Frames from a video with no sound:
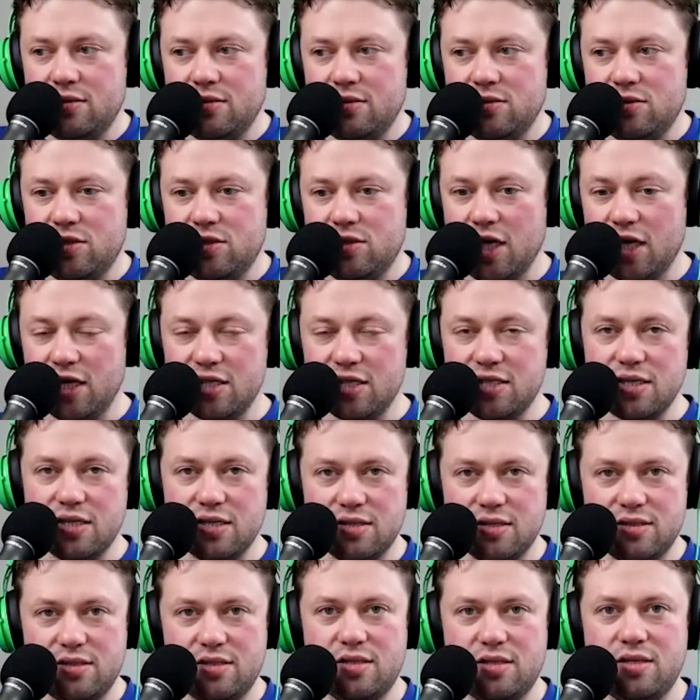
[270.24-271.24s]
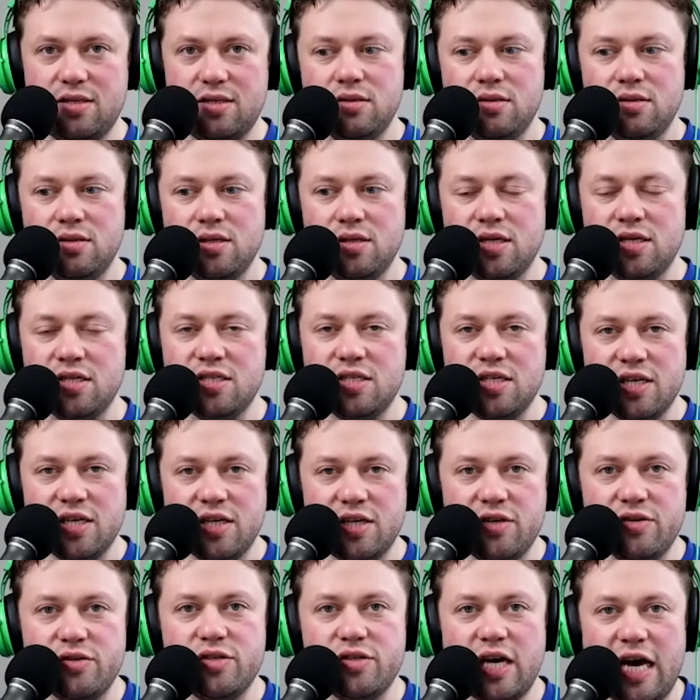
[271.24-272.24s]
doesn't
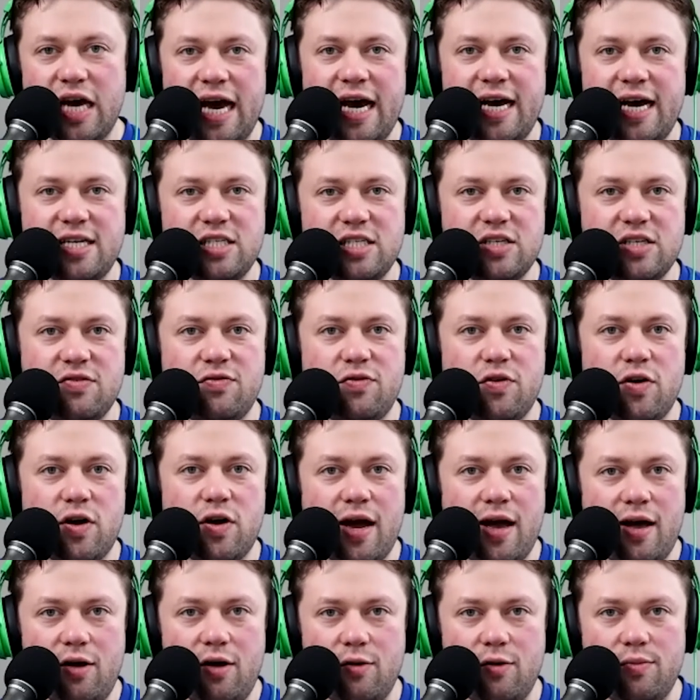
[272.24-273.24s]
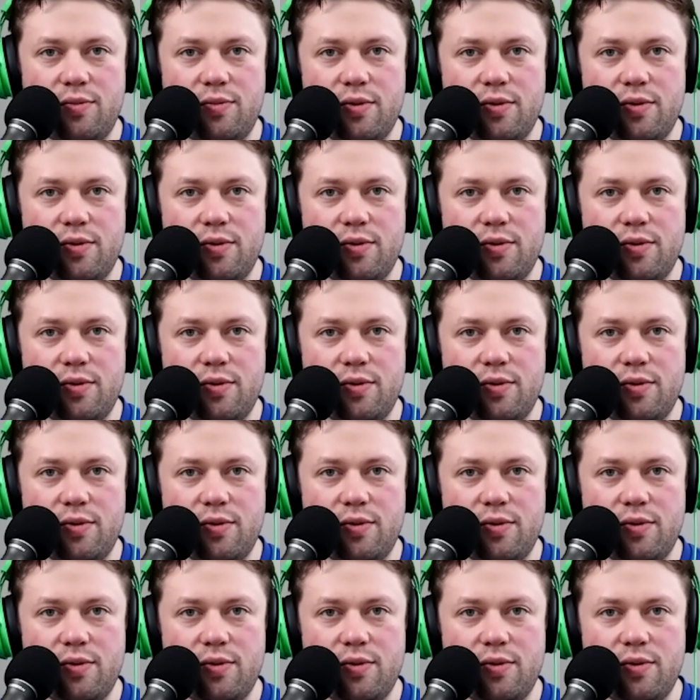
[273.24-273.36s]
continue to ask for help.